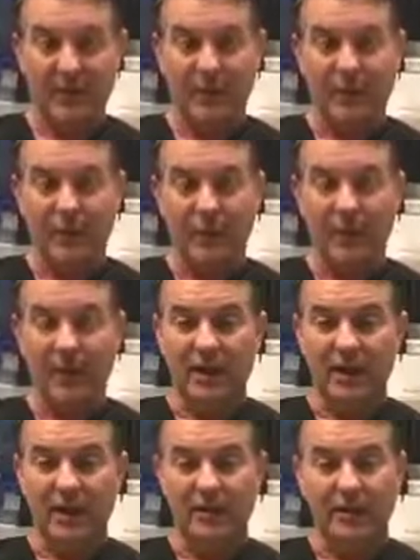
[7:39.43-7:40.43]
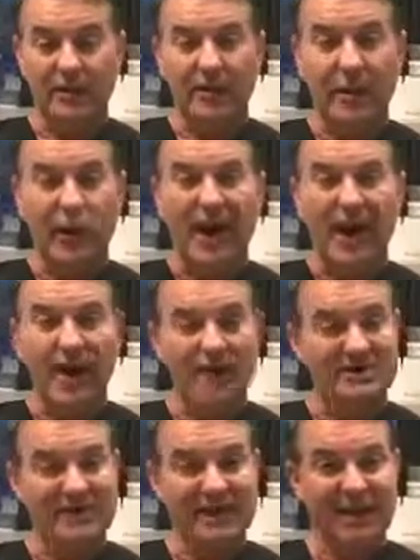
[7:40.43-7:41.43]
then we can do something called
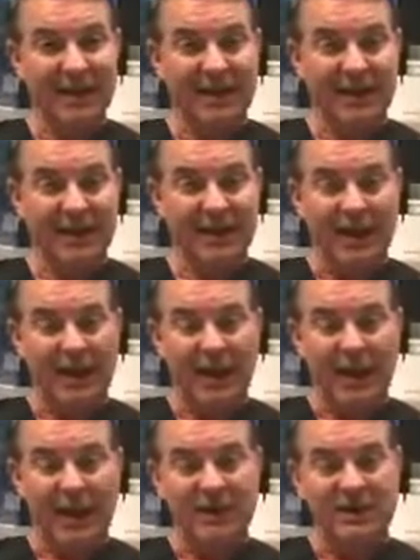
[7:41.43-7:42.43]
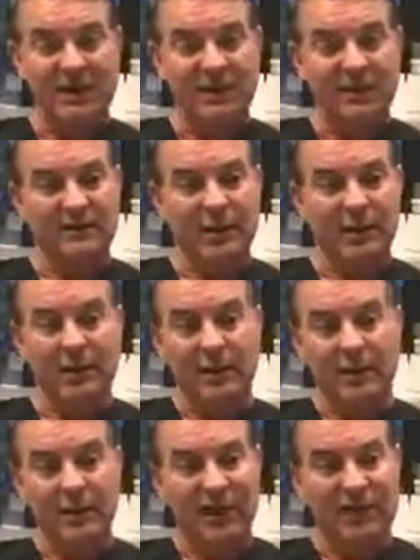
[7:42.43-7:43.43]
IRC. And IRC looks like a little
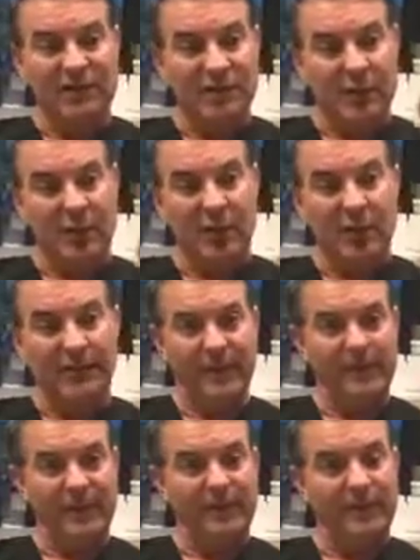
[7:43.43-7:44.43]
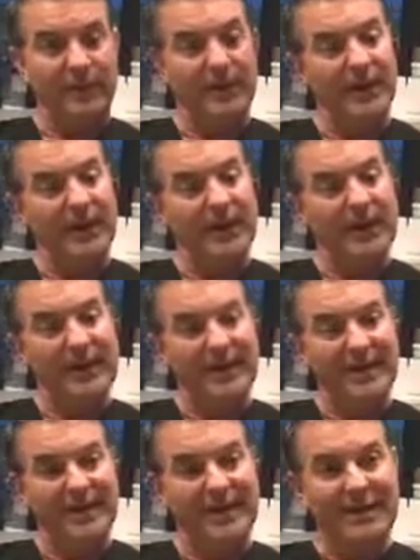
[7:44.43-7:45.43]
laser probe, and it's superheated at the
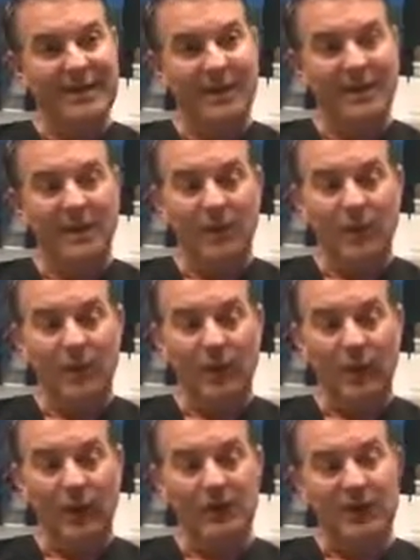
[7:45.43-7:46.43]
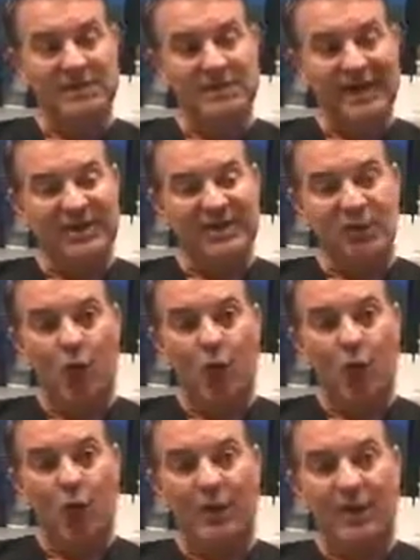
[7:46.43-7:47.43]
end. And what it does is it actually
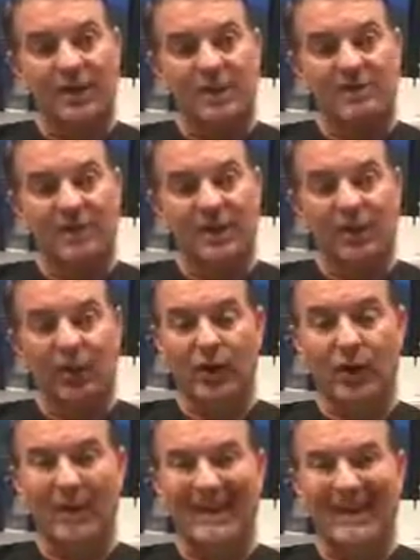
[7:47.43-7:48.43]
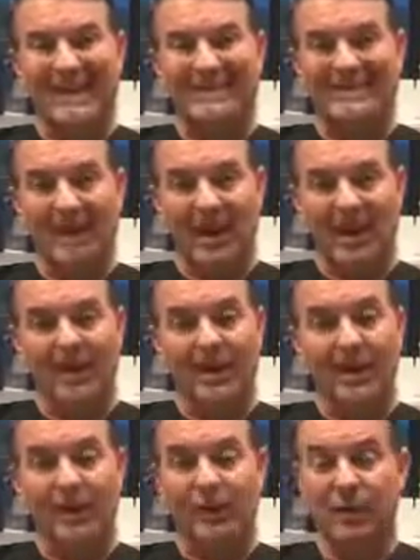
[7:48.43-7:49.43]
cauterizes the hemorrhoid on the inside
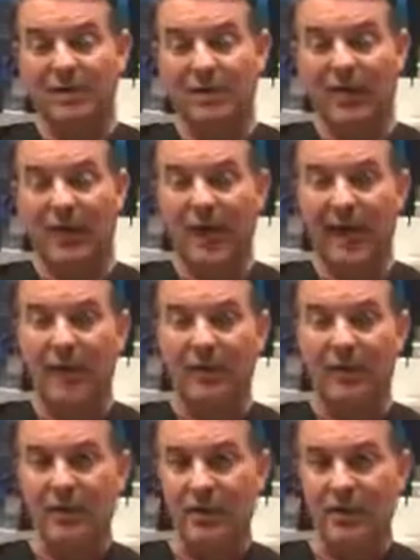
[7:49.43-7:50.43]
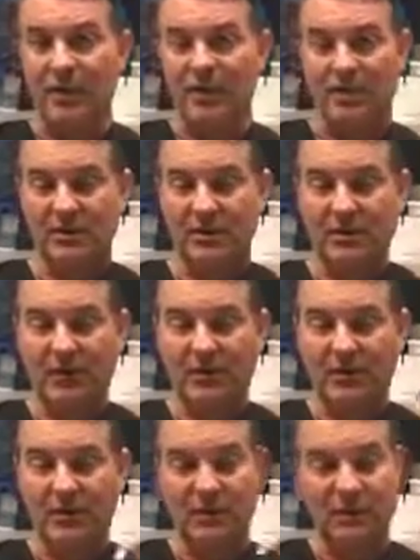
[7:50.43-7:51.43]
above what's called the anal verge. The anal
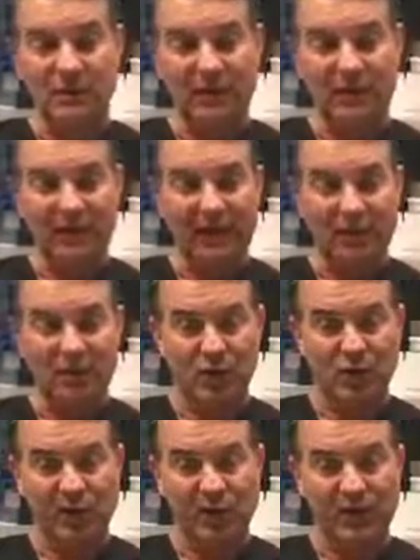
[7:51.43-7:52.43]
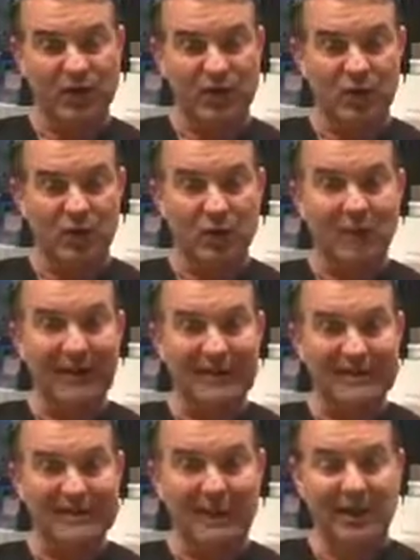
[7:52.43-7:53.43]
verge is where the internal and external meet.